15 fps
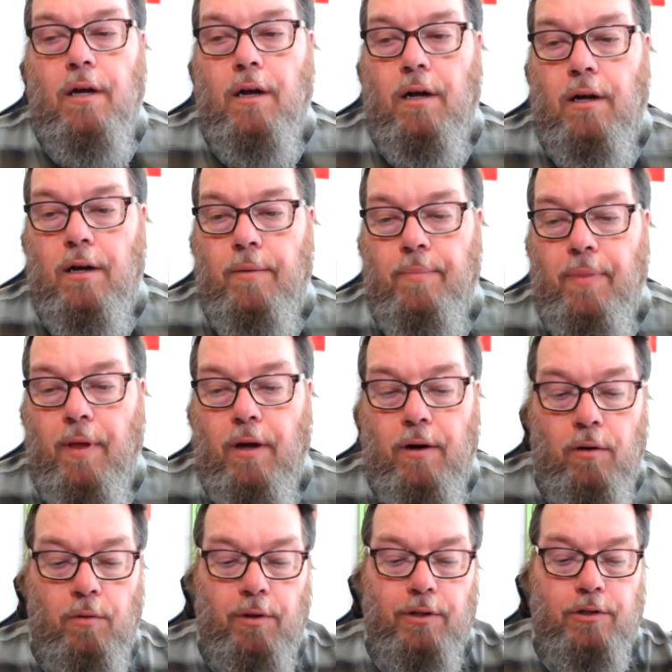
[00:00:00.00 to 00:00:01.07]
Um, not
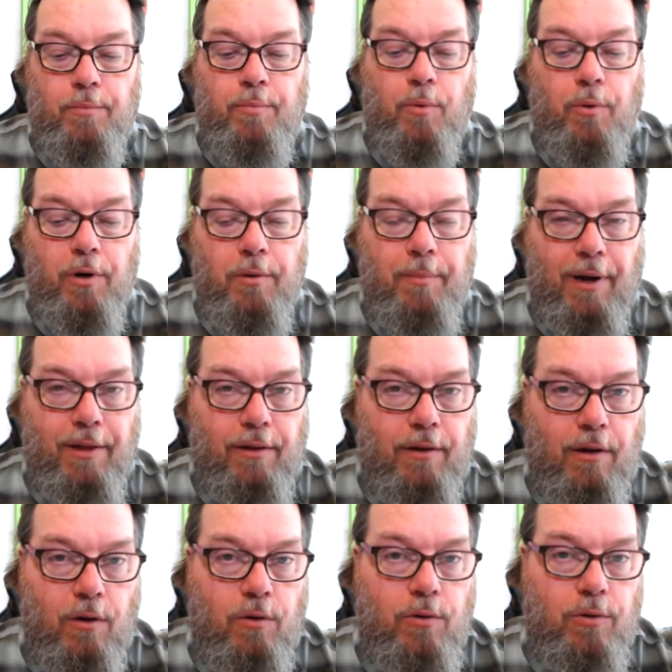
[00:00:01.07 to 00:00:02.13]
only supported by the
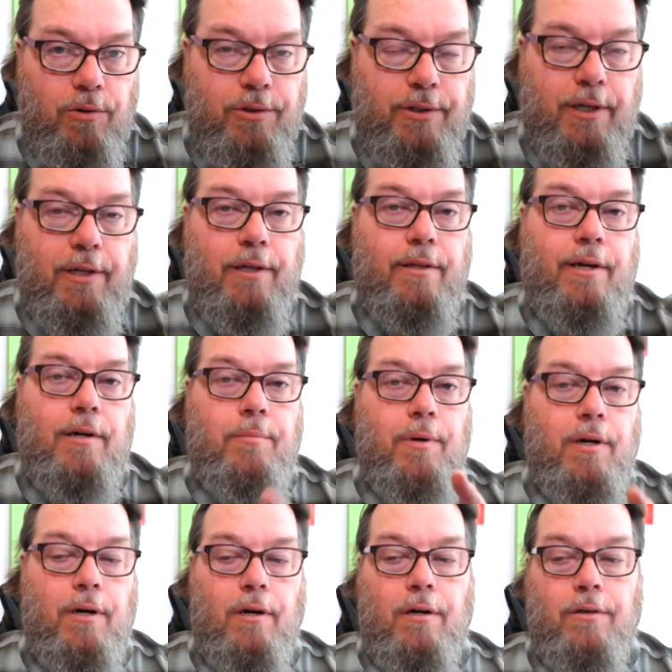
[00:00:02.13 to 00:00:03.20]
local city there,
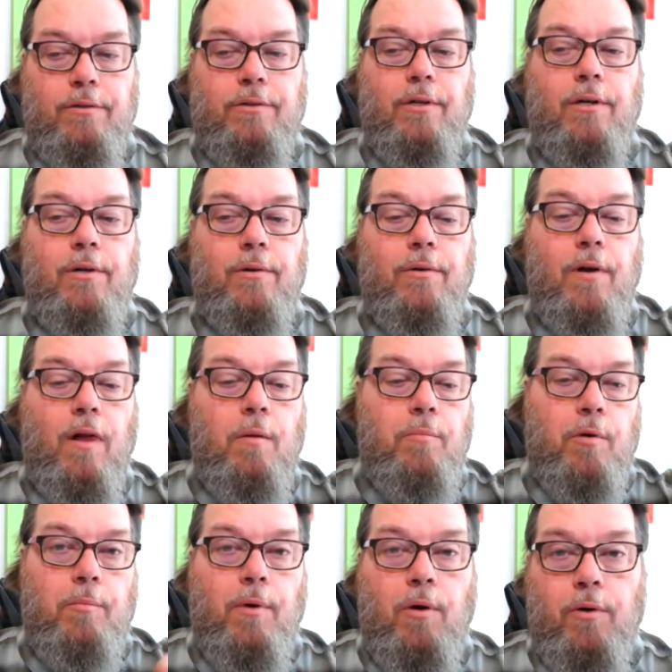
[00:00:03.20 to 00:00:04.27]
but also
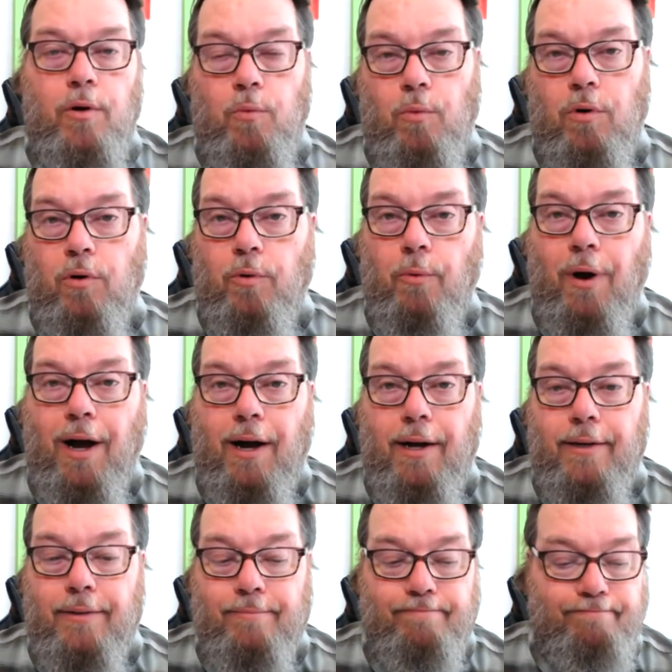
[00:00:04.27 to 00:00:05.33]
promoted worldwide.
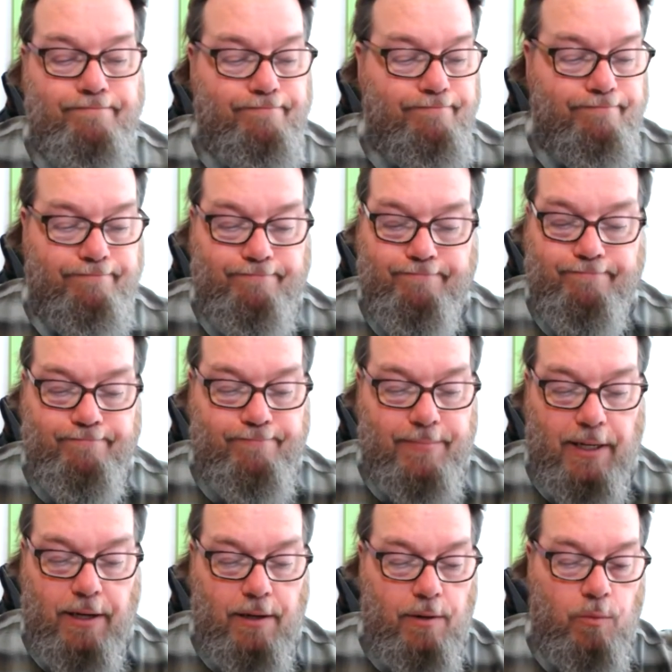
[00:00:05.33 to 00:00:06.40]

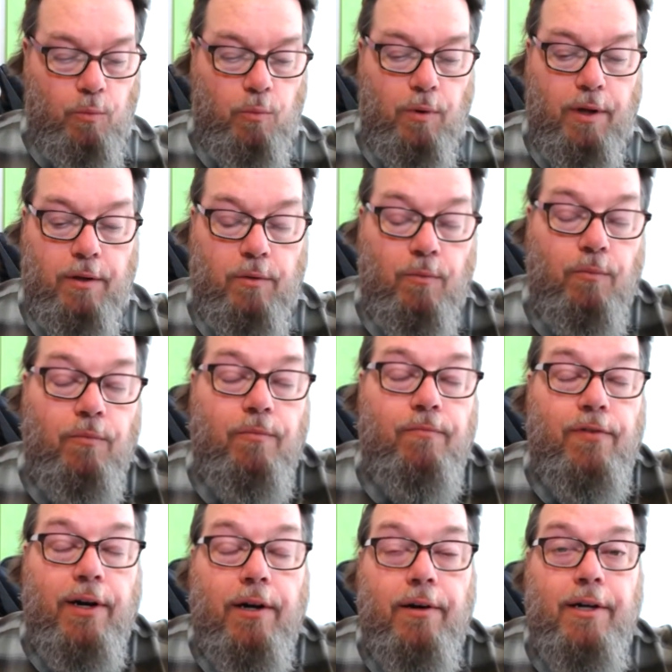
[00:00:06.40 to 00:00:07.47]
Uh,
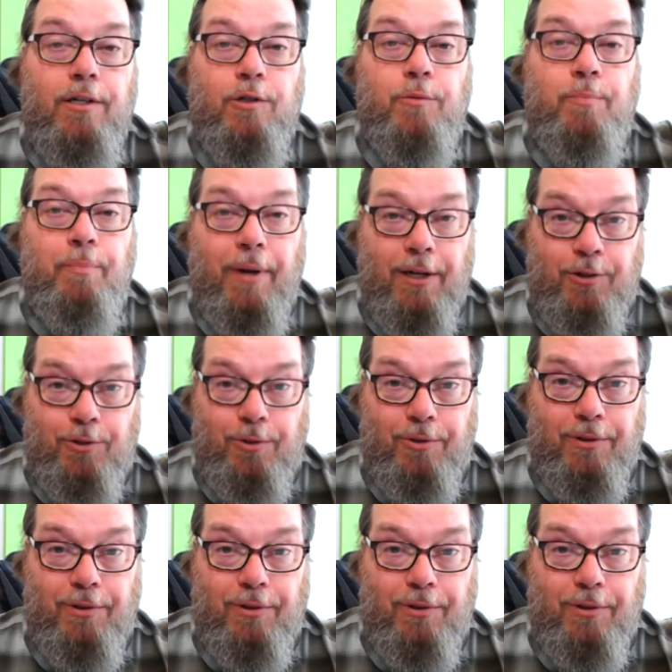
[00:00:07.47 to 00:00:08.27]
very special.